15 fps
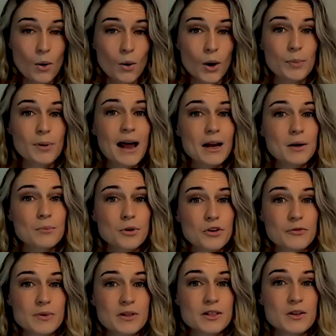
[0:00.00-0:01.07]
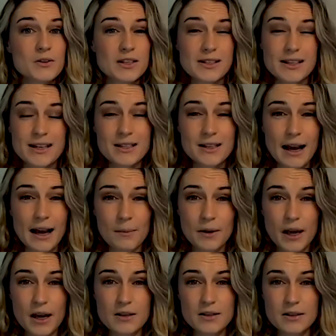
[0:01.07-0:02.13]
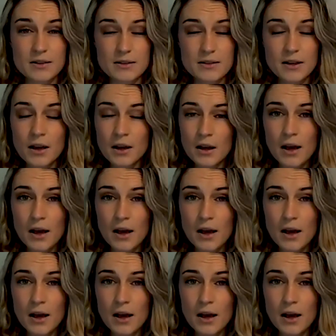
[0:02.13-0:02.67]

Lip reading: or plan improvements to existing applications.